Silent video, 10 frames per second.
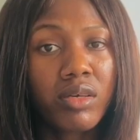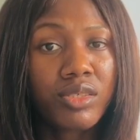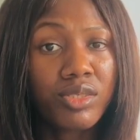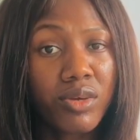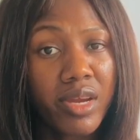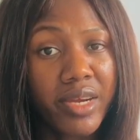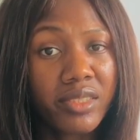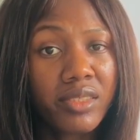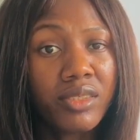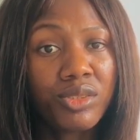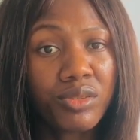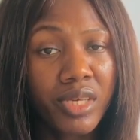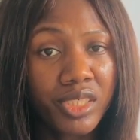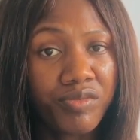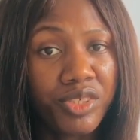So guys, in
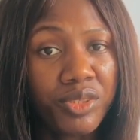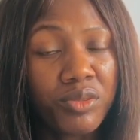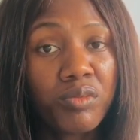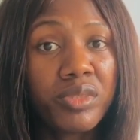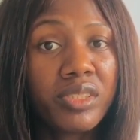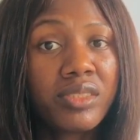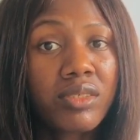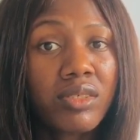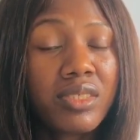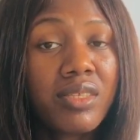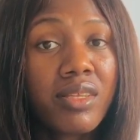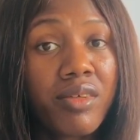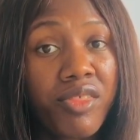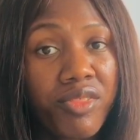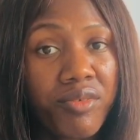today's video, we'll be discussing the
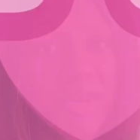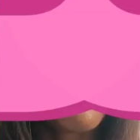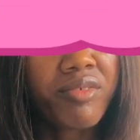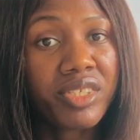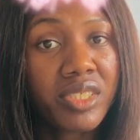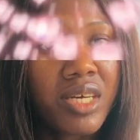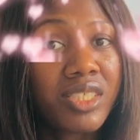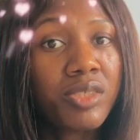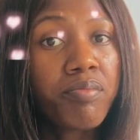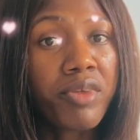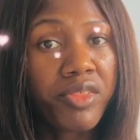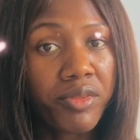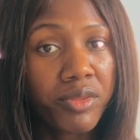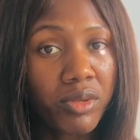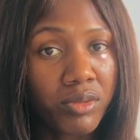three research
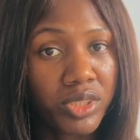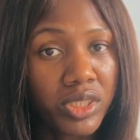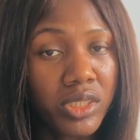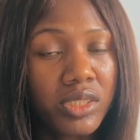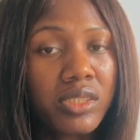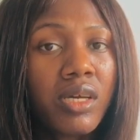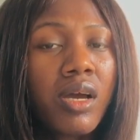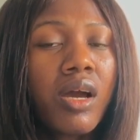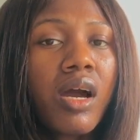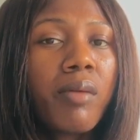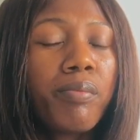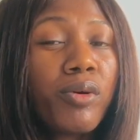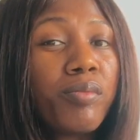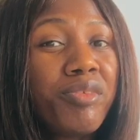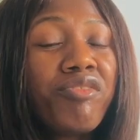methodologies.
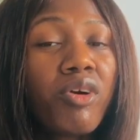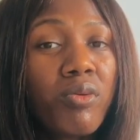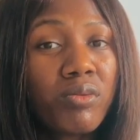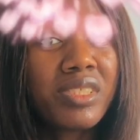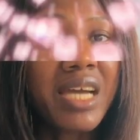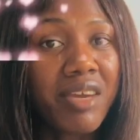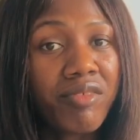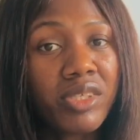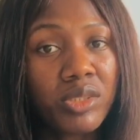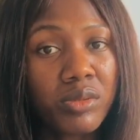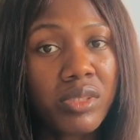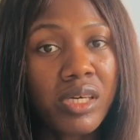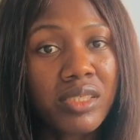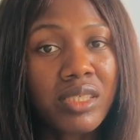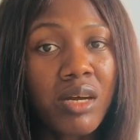But before we dive into
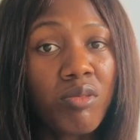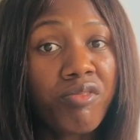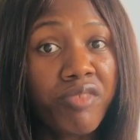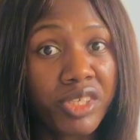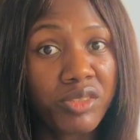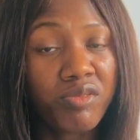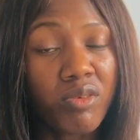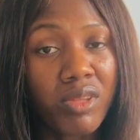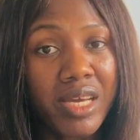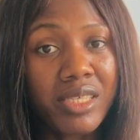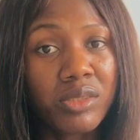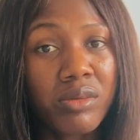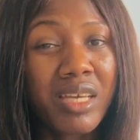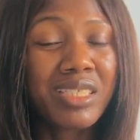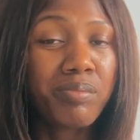that, I'll first of all like
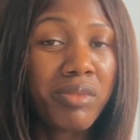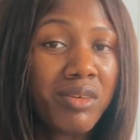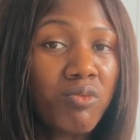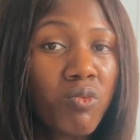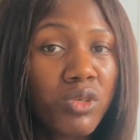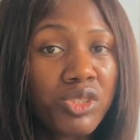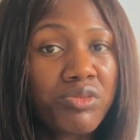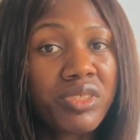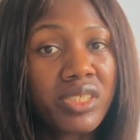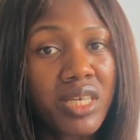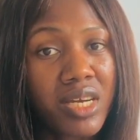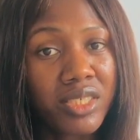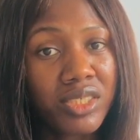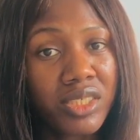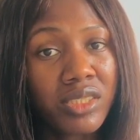to explain what
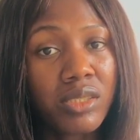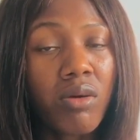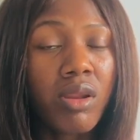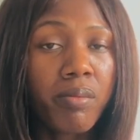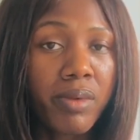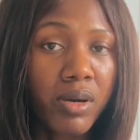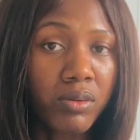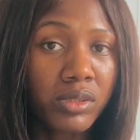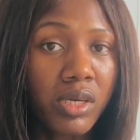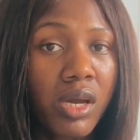research is all about.